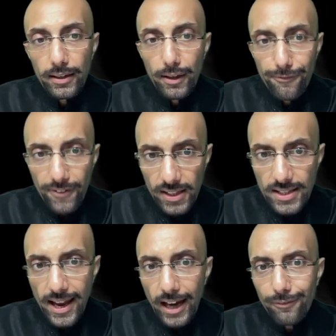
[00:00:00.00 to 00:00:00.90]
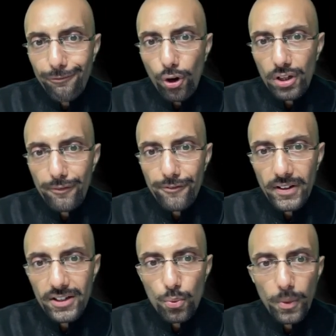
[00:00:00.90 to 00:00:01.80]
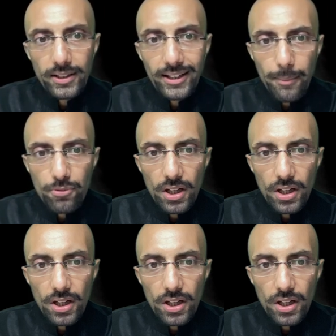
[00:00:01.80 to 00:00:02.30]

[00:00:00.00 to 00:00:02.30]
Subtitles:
Defence and foreign affairs were kept